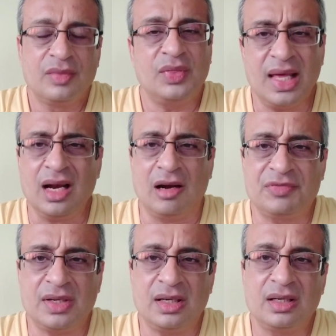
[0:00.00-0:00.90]

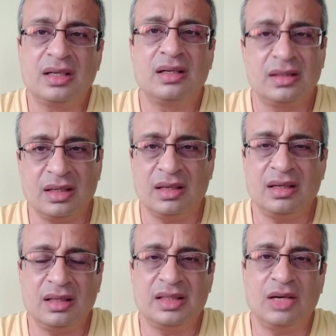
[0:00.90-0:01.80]
Thereafter,
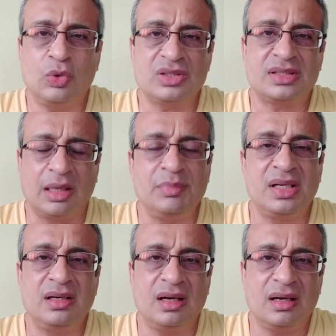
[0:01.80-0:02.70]
uh, there was
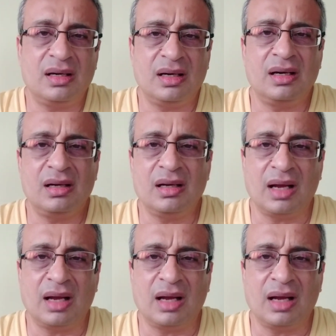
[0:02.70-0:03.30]
some uh, uh,